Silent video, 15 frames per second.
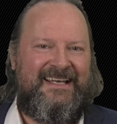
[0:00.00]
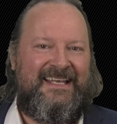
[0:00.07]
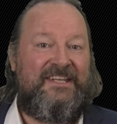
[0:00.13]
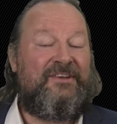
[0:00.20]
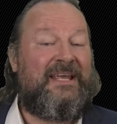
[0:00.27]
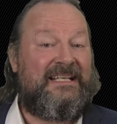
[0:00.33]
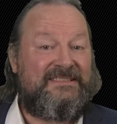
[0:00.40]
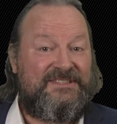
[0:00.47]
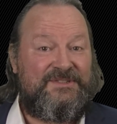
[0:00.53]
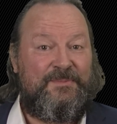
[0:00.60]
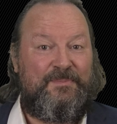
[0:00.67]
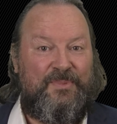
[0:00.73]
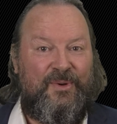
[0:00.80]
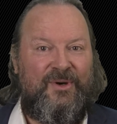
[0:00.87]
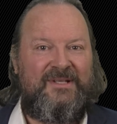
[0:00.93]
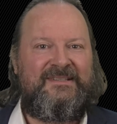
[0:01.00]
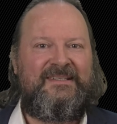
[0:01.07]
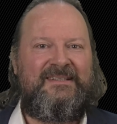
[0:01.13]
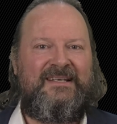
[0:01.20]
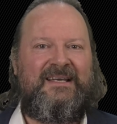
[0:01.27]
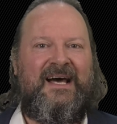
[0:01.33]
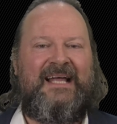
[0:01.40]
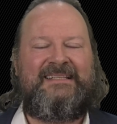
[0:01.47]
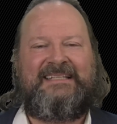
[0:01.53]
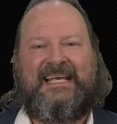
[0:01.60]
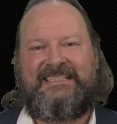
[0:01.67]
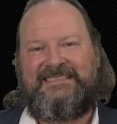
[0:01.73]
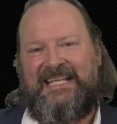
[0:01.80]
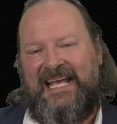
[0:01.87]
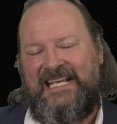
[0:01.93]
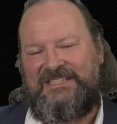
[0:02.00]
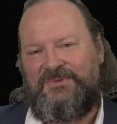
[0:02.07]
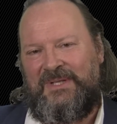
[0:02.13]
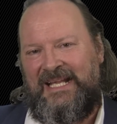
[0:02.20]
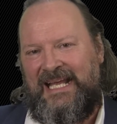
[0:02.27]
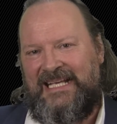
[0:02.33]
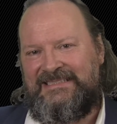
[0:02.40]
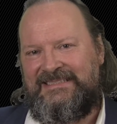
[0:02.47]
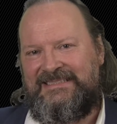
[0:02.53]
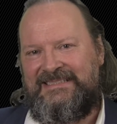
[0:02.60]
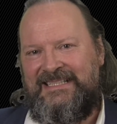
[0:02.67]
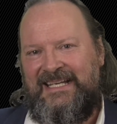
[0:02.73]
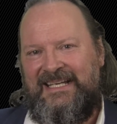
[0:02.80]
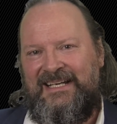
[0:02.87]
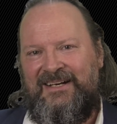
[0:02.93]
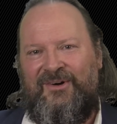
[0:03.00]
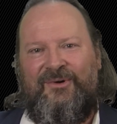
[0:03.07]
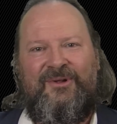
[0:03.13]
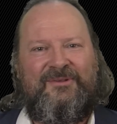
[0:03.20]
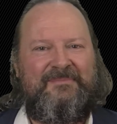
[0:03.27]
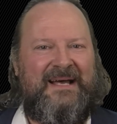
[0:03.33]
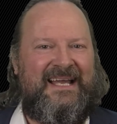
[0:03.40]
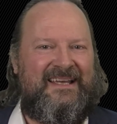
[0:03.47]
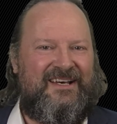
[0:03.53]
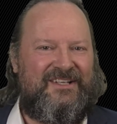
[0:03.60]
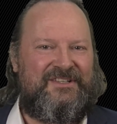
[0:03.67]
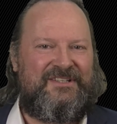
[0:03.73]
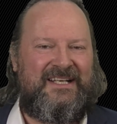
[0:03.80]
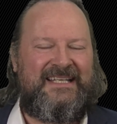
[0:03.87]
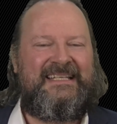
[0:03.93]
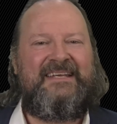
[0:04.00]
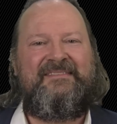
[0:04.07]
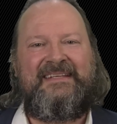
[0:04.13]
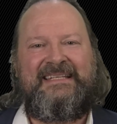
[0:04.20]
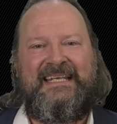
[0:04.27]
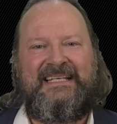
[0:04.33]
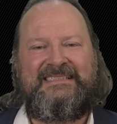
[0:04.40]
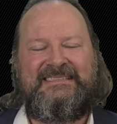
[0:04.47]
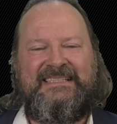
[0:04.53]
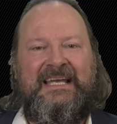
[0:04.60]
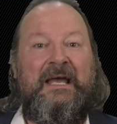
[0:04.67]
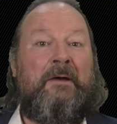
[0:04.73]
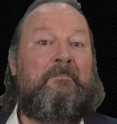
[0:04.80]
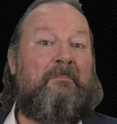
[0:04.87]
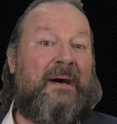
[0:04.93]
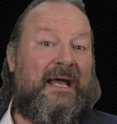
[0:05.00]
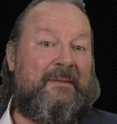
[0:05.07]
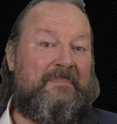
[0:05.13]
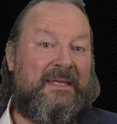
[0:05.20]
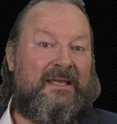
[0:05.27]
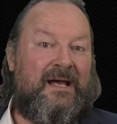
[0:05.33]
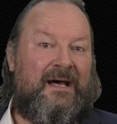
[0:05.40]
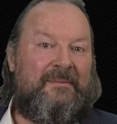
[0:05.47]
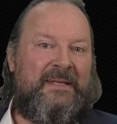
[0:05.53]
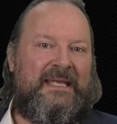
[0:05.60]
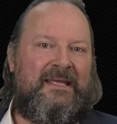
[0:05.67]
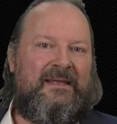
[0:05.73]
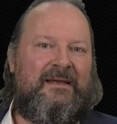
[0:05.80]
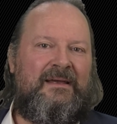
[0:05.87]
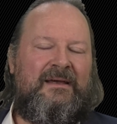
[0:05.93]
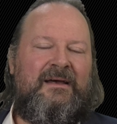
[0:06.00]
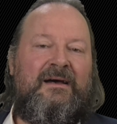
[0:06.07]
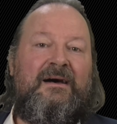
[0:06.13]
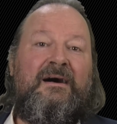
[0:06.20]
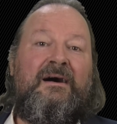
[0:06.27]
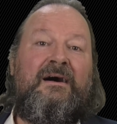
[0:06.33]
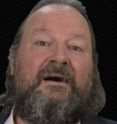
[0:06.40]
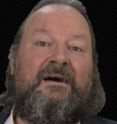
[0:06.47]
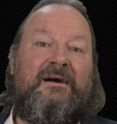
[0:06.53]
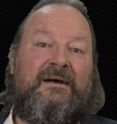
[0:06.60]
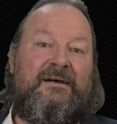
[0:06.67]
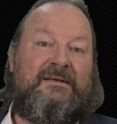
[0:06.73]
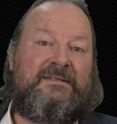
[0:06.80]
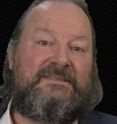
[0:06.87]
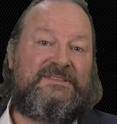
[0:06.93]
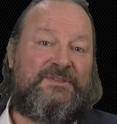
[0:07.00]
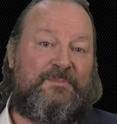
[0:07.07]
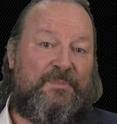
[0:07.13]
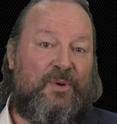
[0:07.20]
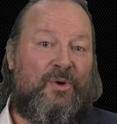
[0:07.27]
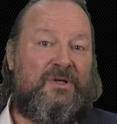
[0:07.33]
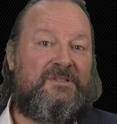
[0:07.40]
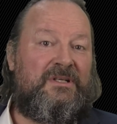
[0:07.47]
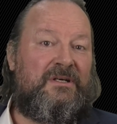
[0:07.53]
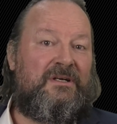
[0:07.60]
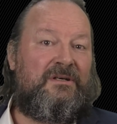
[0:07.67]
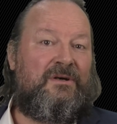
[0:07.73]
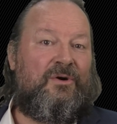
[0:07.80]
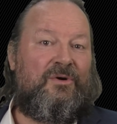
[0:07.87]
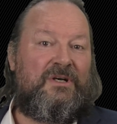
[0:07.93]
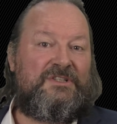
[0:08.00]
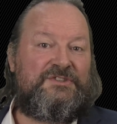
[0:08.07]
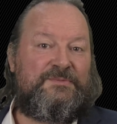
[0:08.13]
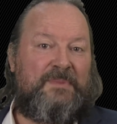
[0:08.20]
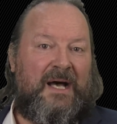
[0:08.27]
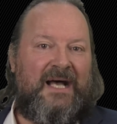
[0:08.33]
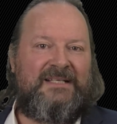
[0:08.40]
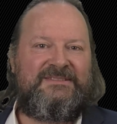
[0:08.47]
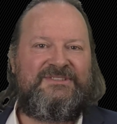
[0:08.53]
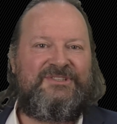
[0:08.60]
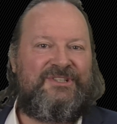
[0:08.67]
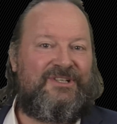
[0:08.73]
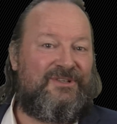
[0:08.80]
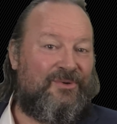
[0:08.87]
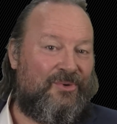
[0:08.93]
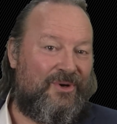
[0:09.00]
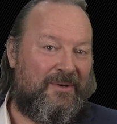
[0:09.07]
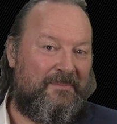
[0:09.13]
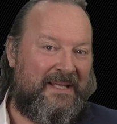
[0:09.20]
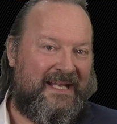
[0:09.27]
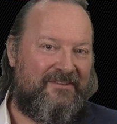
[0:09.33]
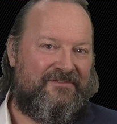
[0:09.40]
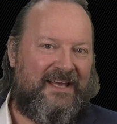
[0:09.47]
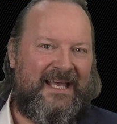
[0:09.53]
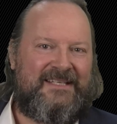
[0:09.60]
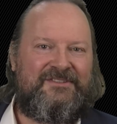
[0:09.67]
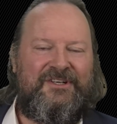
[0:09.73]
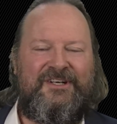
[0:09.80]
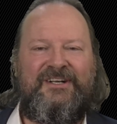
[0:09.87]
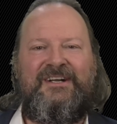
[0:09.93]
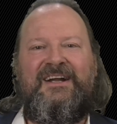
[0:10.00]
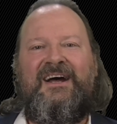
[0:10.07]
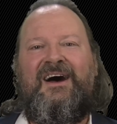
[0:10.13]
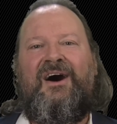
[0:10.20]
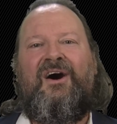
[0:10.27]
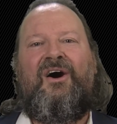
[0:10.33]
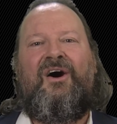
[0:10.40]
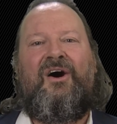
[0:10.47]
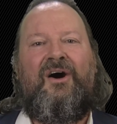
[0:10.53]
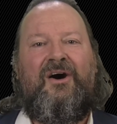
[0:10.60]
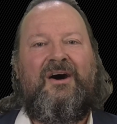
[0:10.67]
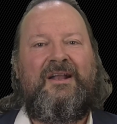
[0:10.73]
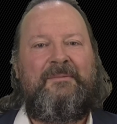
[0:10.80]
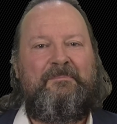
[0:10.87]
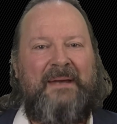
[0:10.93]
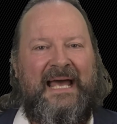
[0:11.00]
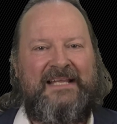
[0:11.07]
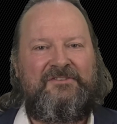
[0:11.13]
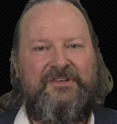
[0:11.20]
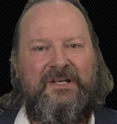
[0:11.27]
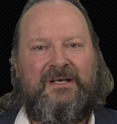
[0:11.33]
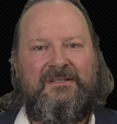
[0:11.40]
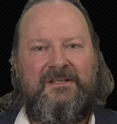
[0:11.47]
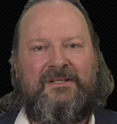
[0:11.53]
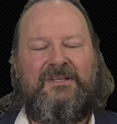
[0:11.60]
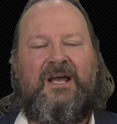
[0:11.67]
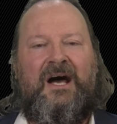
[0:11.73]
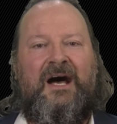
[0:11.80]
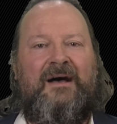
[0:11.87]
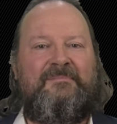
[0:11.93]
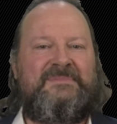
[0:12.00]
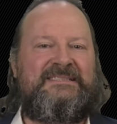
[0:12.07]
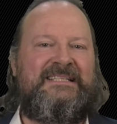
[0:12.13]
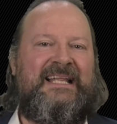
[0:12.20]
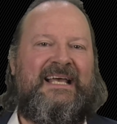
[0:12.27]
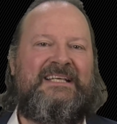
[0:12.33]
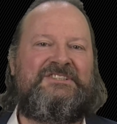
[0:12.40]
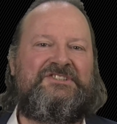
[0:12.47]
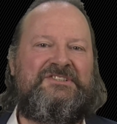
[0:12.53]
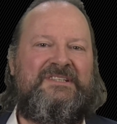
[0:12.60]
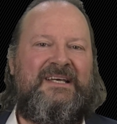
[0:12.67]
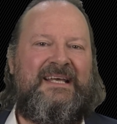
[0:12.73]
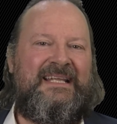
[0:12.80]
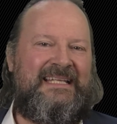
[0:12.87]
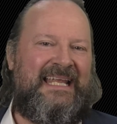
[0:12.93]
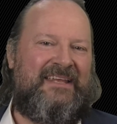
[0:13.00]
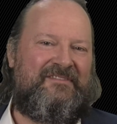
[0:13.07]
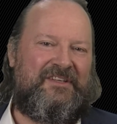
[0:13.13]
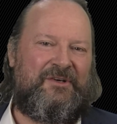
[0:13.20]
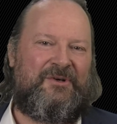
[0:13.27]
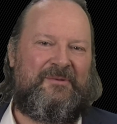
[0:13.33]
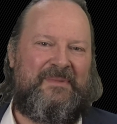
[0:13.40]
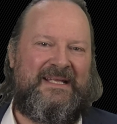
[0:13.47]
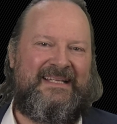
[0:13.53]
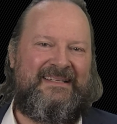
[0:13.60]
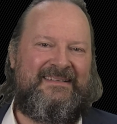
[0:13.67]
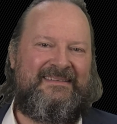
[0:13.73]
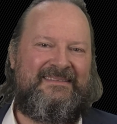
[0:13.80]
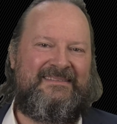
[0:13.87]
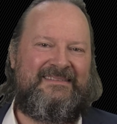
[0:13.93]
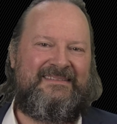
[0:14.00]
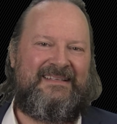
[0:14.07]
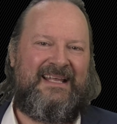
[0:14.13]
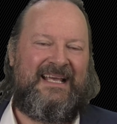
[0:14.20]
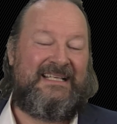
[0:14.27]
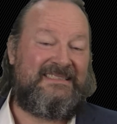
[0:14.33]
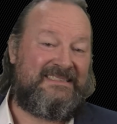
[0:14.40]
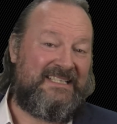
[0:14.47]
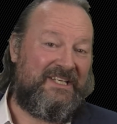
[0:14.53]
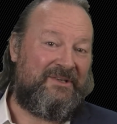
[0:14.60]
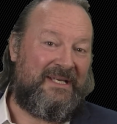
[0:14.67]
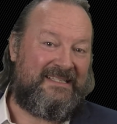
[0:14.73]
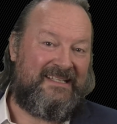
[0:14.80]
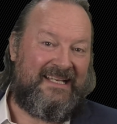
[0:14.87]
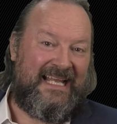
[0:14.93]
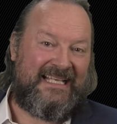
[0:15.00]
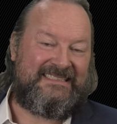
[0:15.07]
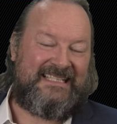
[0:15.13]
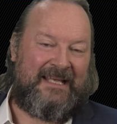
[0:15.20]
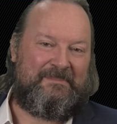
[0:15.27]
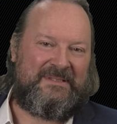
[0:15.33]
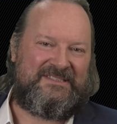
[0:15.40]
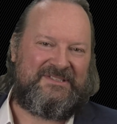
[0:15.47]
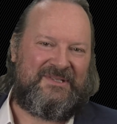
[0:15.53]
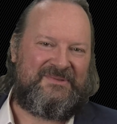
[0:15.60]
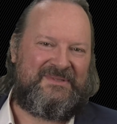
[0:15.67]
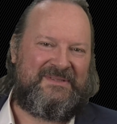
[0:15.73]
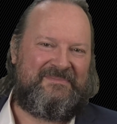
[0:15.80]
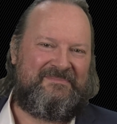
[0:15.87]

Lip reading: you can support The Context as well as all my other activities by becoming a supporter or a sponsor or a benefactor on patreon.com/David Orban. See you at the next episode.